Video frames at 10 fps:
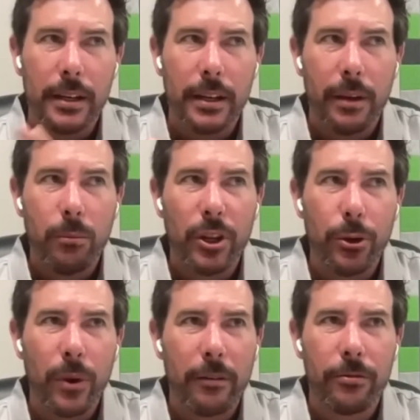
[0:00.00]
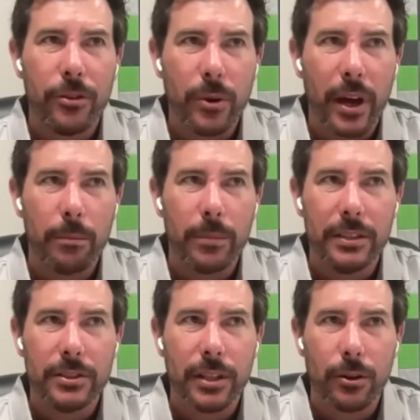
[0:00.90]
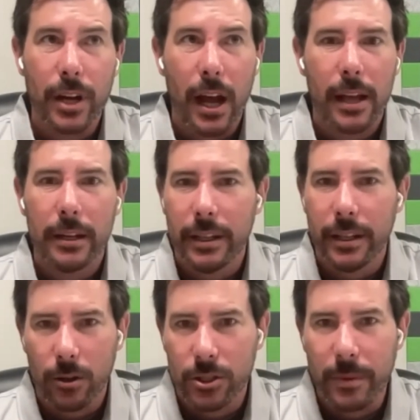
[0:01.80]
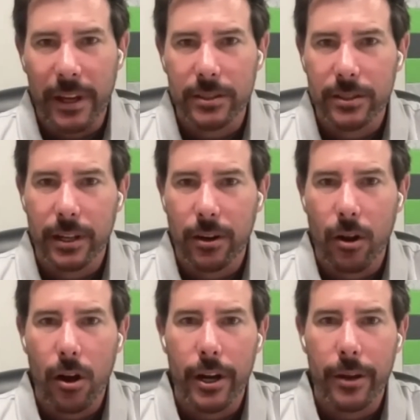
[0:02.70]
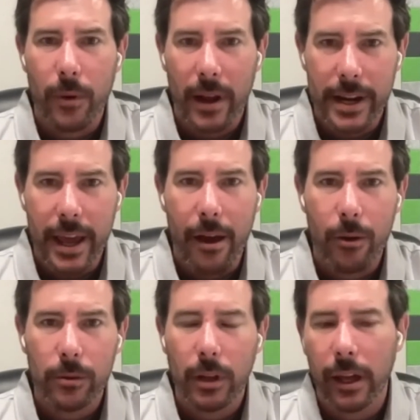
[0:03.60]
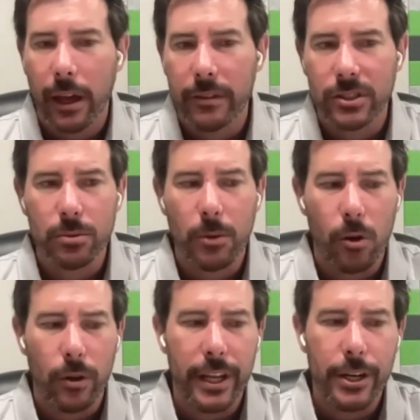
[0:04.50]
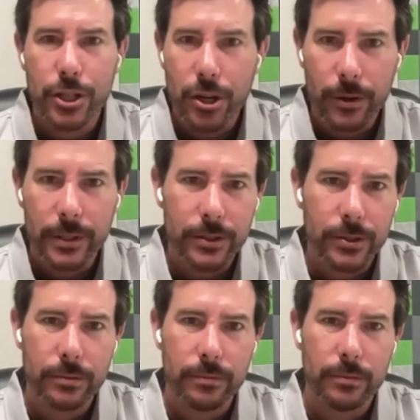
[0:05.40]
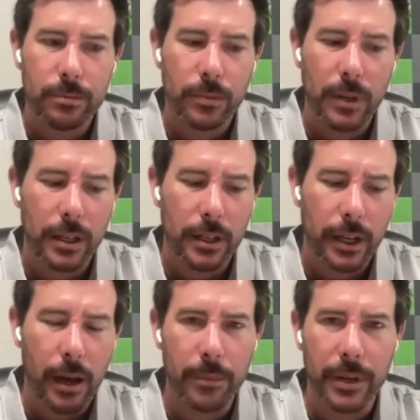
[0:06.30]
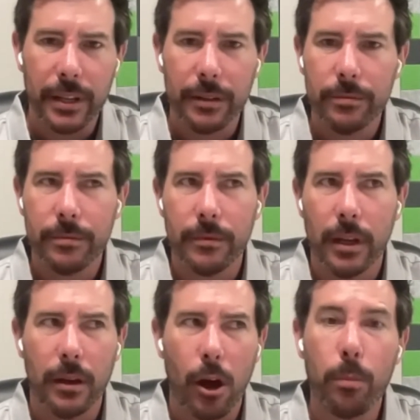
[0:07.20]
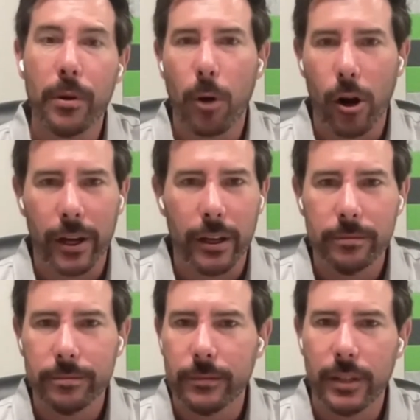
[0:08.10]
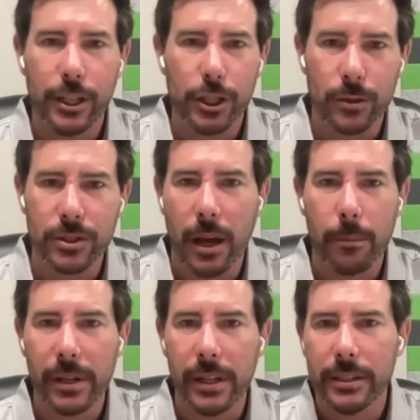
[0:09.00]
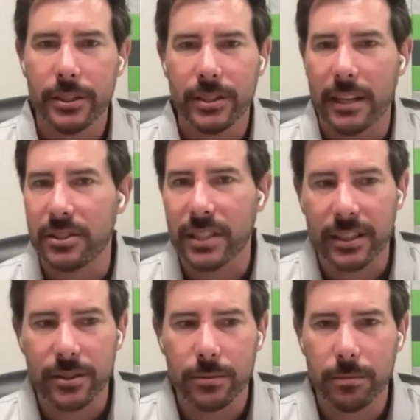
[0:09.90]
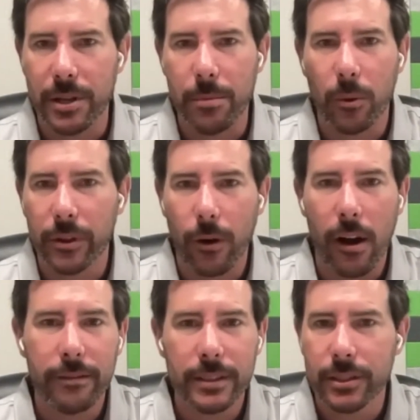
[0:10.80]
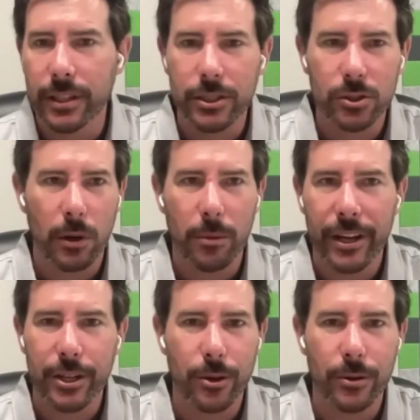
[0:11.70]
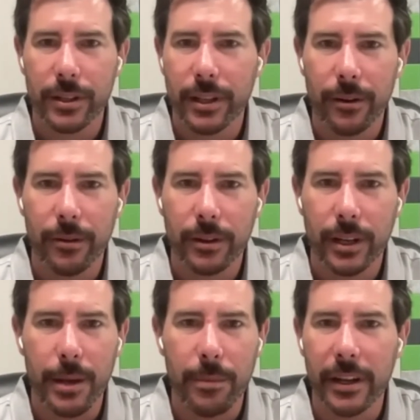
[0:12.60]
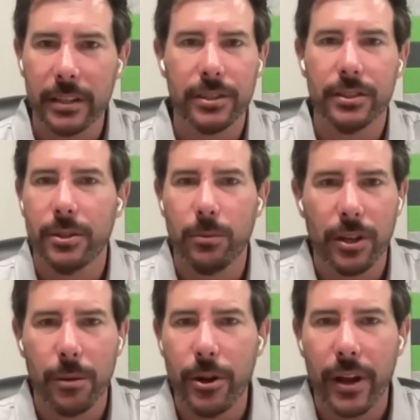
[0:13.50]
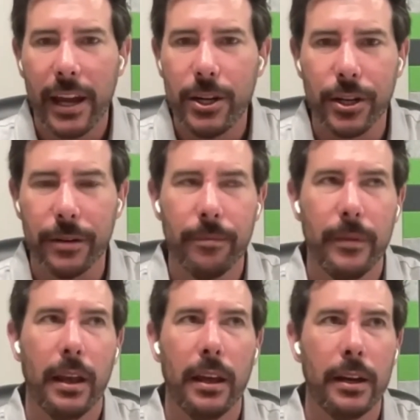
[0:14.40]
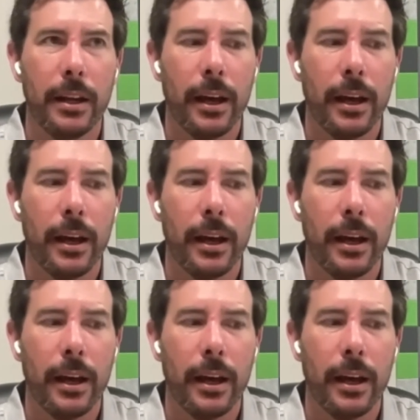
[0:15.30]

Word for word: And, and we do have a few companies that are not in our space that are on it right now. Like I have a small insurance uh, company, uh, open market insurance company that just has six people in their office, and they just want to make sure that they're keeping consistent with communication, and,